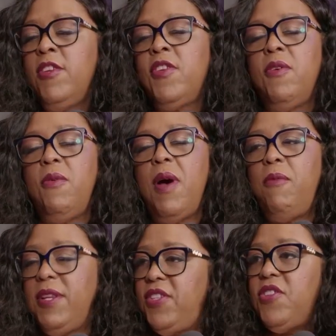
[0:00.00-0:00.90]
So
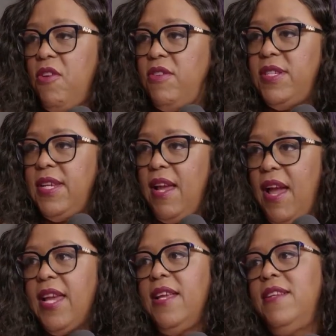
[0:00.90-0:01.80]
with certainty,
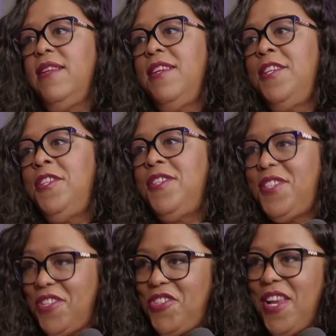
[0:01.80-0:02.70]
I can
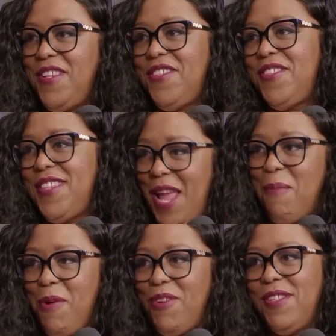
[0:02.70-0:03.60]
suggest
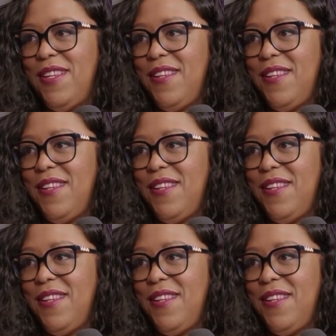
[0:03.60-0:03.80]
that person.